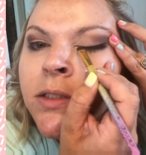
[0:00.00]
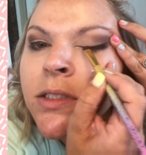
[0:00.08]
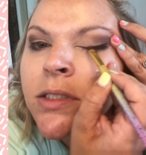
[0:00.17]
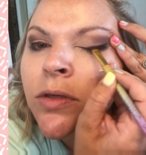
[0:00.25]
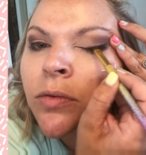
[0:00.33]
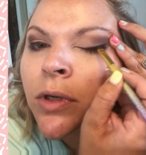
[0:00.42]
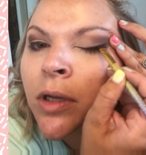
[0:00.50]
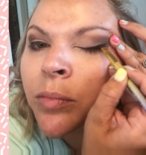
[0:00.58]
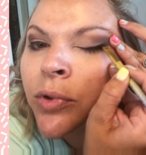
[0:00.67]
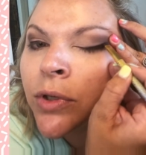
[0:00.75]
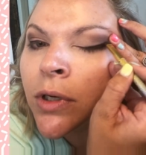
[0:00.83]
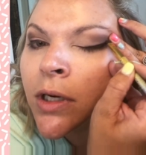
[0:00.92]
so when I
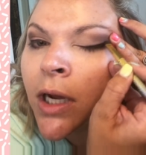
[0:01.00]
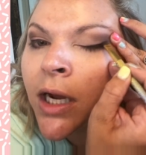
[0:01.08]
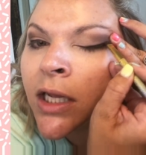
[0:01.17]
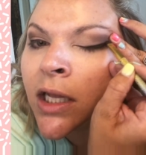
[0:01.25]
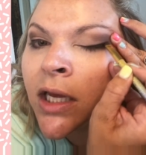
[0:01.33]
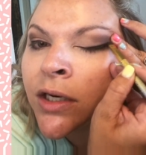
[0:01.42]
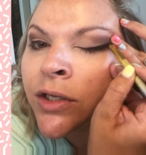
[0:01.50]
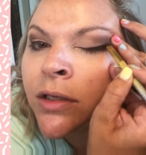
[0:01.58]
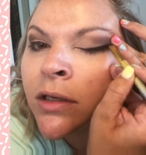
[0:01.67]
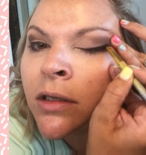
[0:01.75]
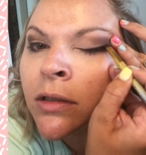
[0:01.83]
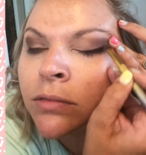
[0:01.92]
put on
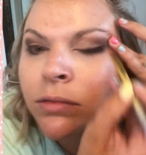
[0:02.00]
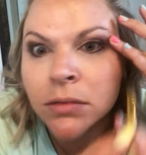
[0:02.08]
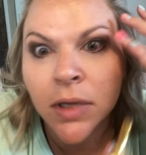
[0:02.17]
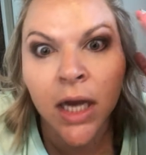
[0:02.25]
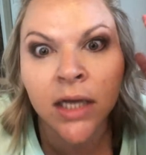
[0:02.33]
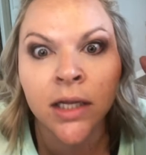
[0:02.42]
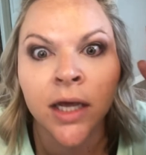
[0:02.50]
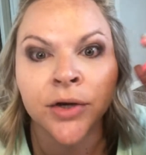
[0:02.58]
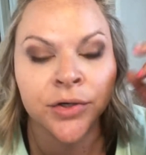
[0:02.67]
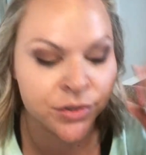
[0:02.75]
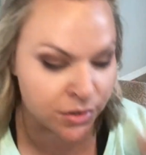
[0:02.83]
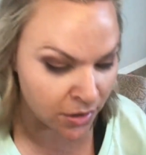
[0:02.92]

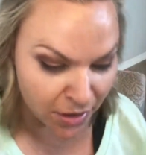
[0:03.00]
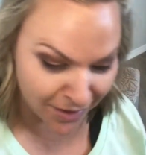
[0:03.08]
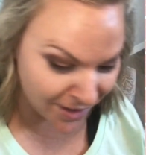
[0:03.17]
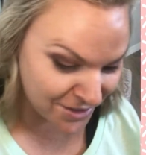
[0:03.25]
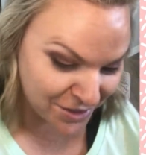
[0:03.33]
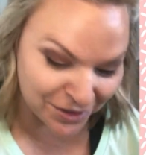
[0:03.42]
eyeliners, I